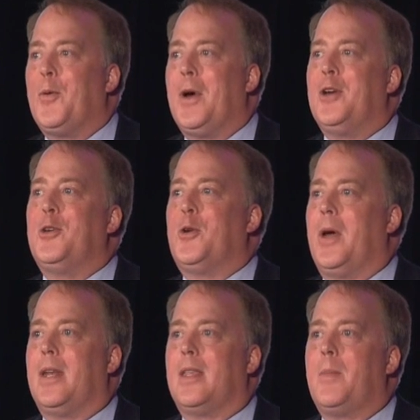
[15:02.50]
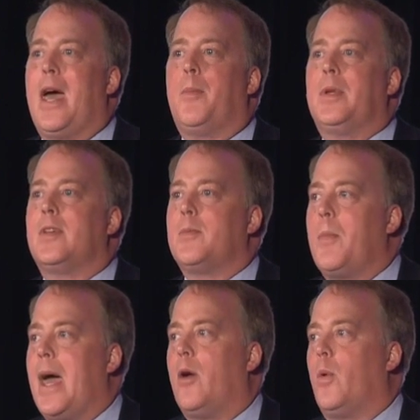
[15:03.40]
where you created the map, it doesn't
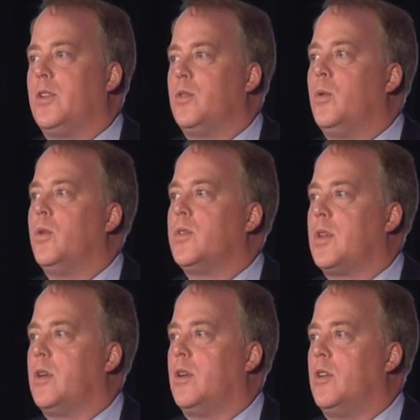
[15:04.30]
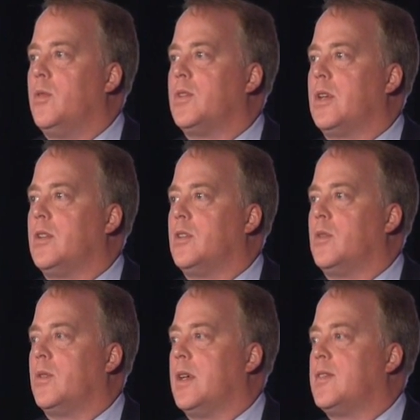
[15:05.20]
matter what tools that you're using to
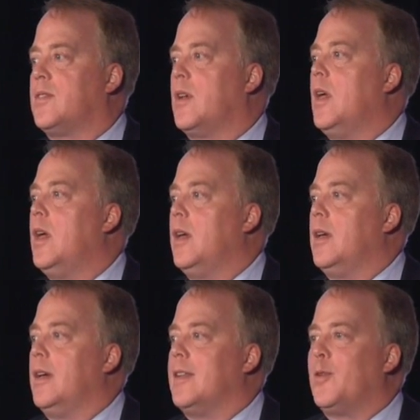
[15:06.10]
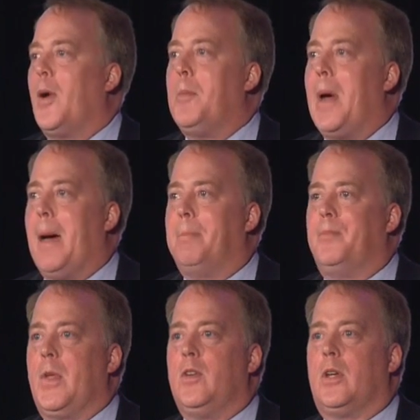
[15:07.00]
do this, it's a web map
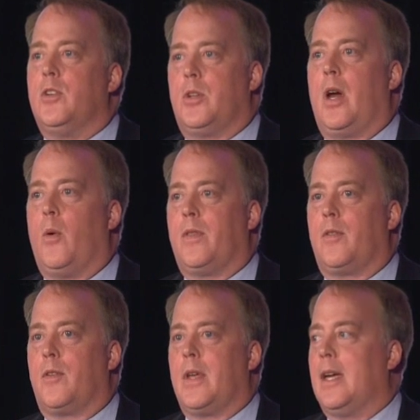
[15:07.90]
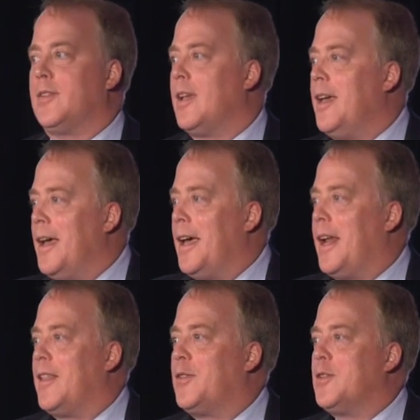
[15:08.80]
and you can share it with other things.
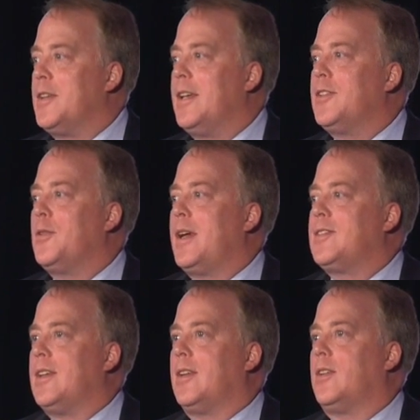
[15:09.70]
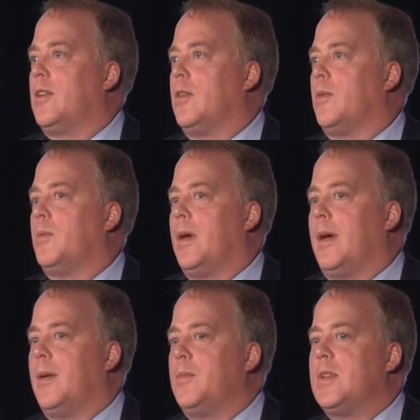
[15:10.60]
And I think there's an interesting you know,
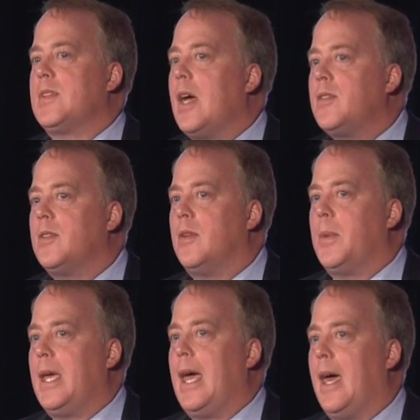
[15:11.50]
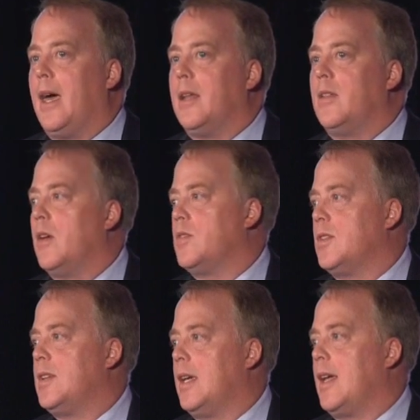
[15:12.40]
um, discussion to be had in the
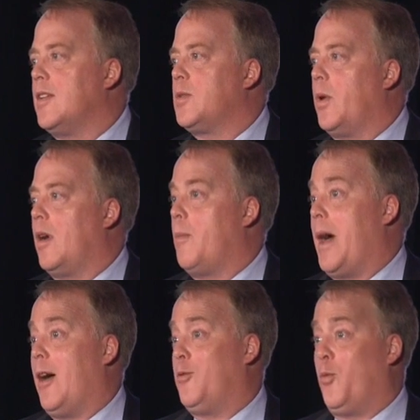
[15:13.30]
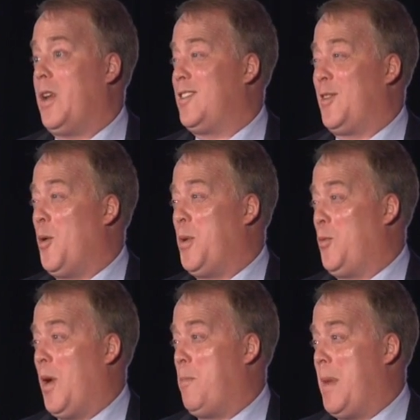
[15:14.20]
OGC and elsewhere about what does an
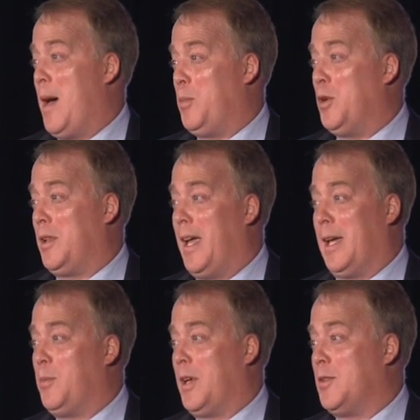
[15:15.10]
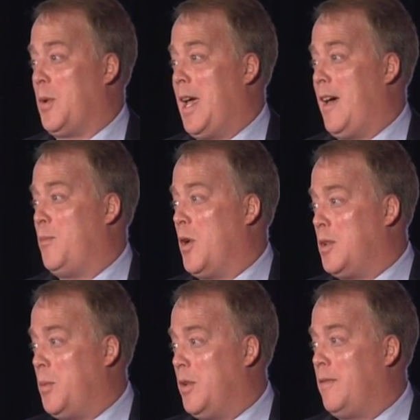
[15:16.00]
open web map look like? Because we have
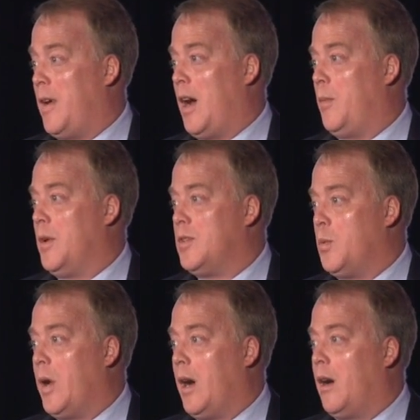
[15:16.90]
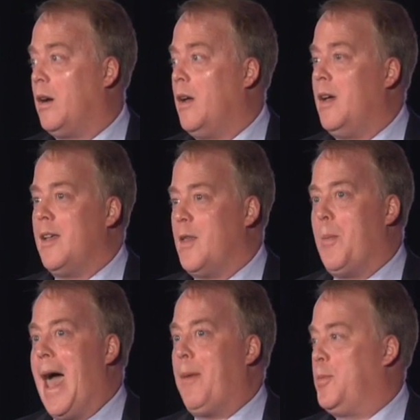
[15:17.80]
multiple environments where the
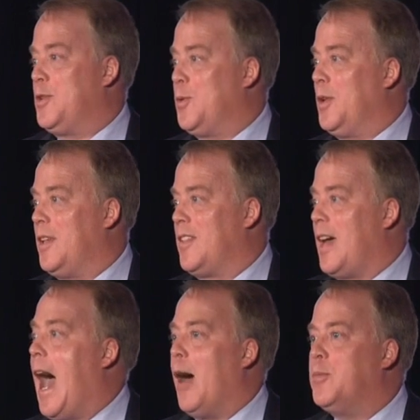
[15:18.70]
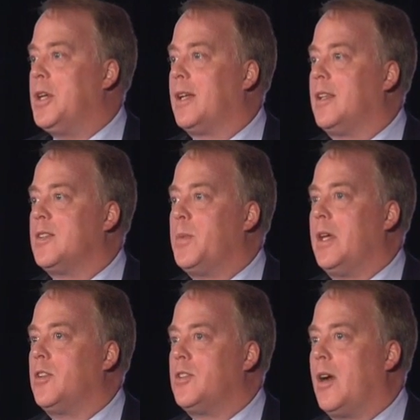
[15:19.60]
map is really the object that's
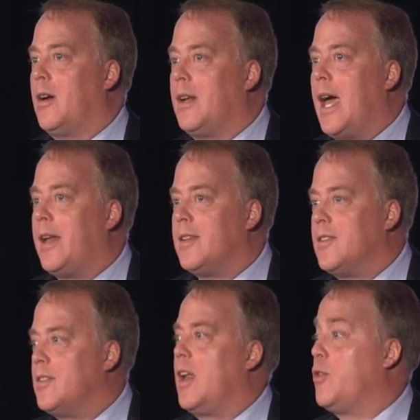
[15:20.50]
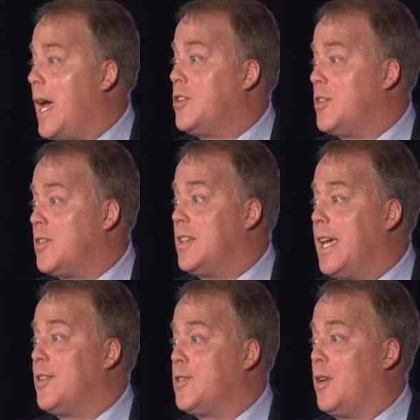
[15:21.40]
being shared and not necessarily, you know, not just the
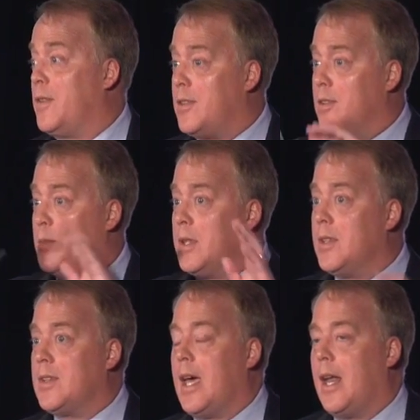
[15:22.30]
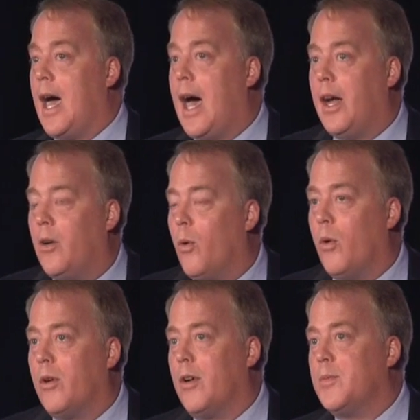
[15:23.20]
data services, but this kind of higher
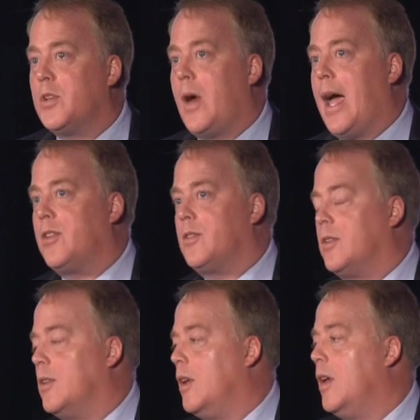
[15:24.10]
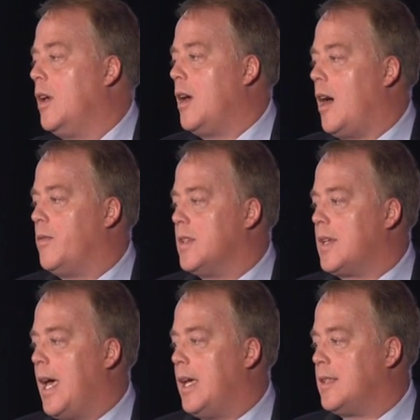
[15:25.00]
order abstraction of
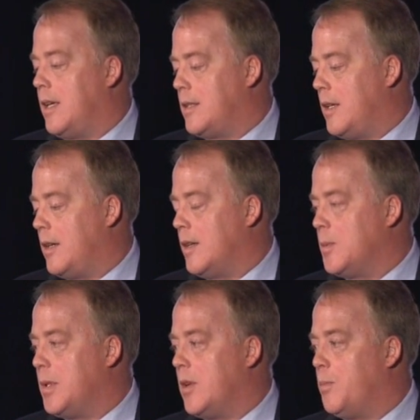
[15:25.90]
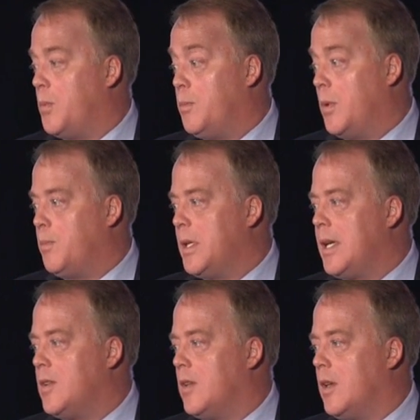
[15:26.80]
this content I think is pot
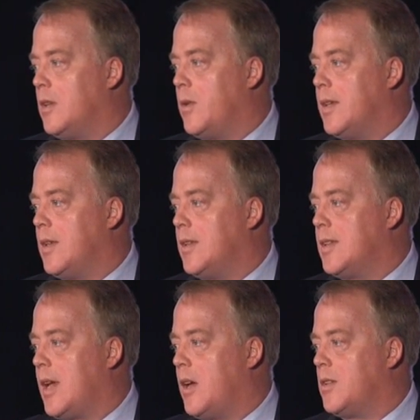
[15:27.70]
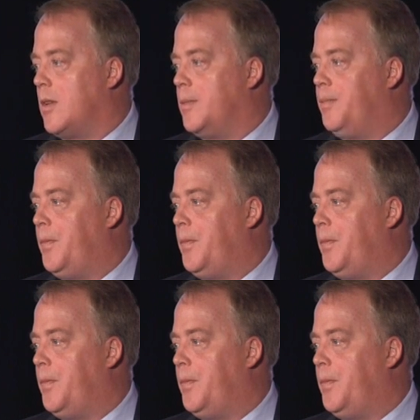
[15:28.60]
potentially an interesting discussion.